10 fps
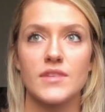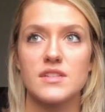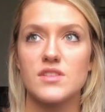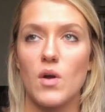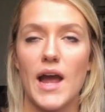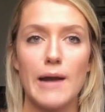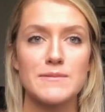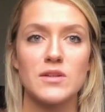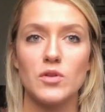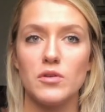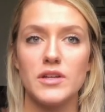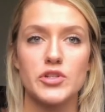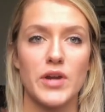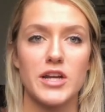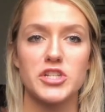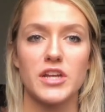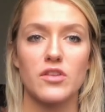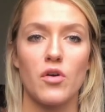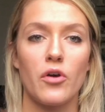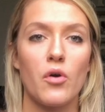So absolutely tragic.
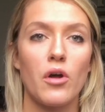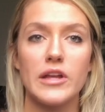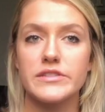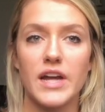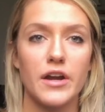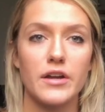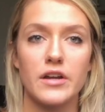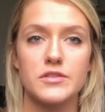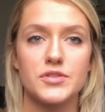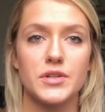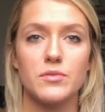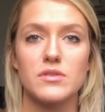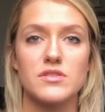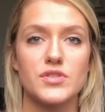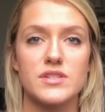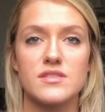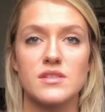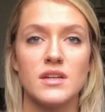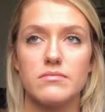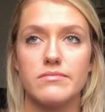The whole entire country was
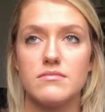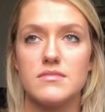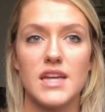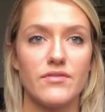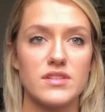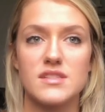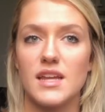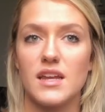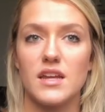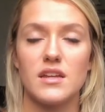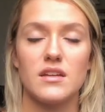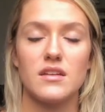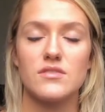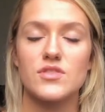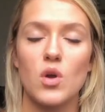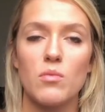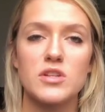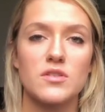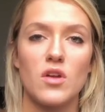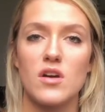just devastated. So
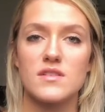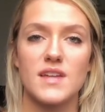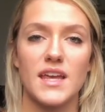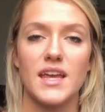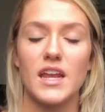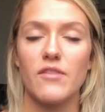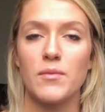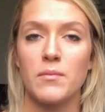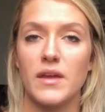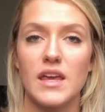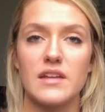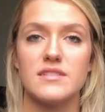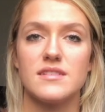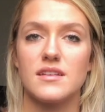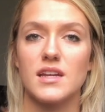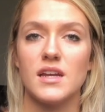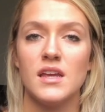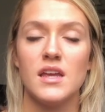much loss. I can't even begin to